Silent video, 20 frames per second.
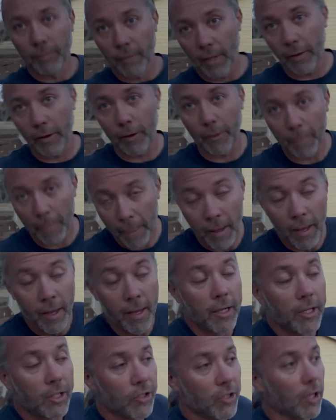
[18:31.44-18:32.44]
hey there.
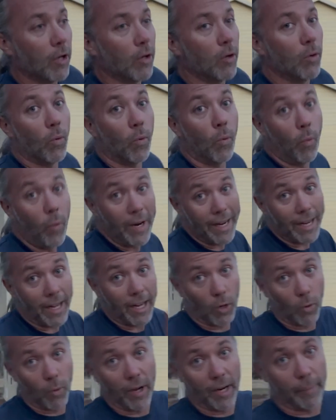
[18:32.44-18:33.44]
So we got
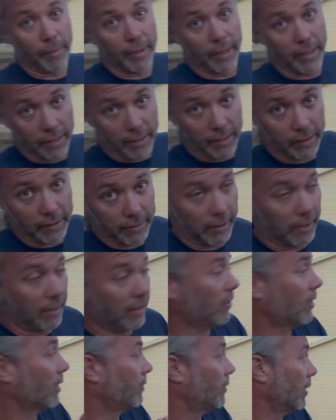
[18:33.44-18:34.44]
quite a bit of done, uh,
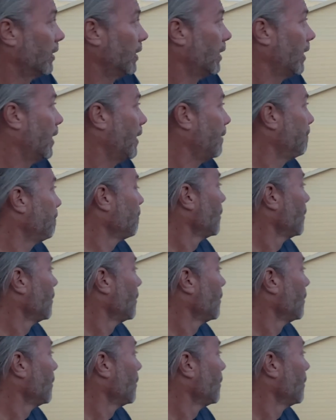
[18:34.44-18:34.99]
stuff done today.